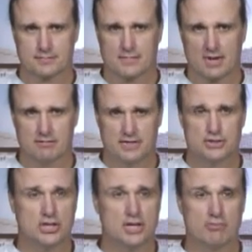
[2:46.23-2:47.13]

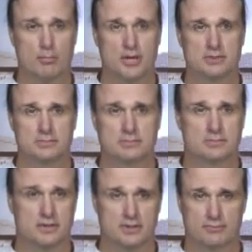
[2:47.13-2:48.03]
Vichy government
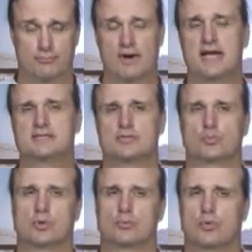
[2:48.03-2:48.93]
in France in
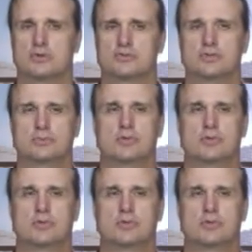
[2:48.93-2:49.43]
World War II.